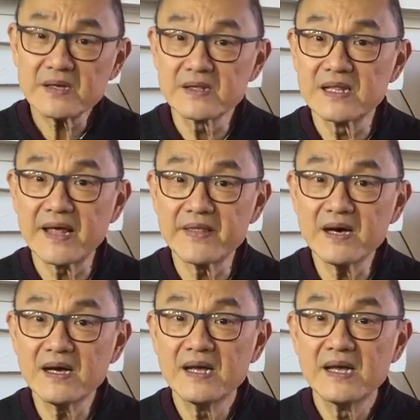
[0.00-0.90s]
The
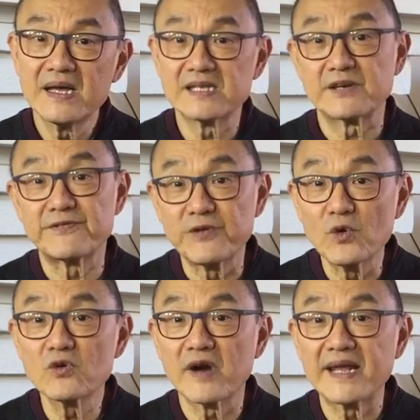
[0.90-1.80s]
leather is a
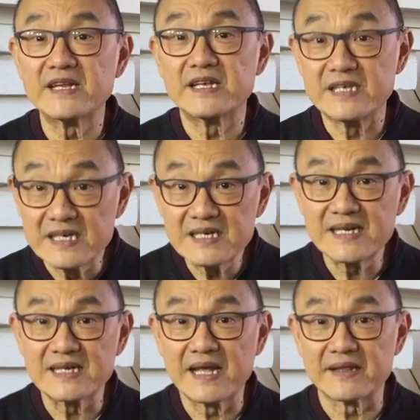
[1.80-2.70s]
full grain
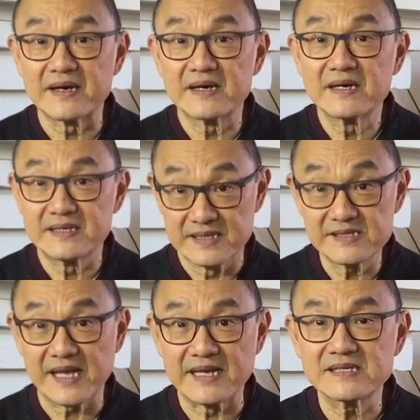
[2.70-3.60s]
yearling leather in
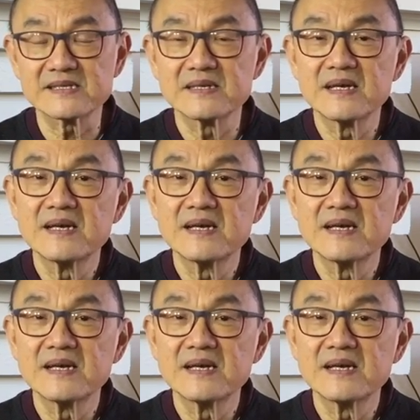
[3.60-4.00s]
this case.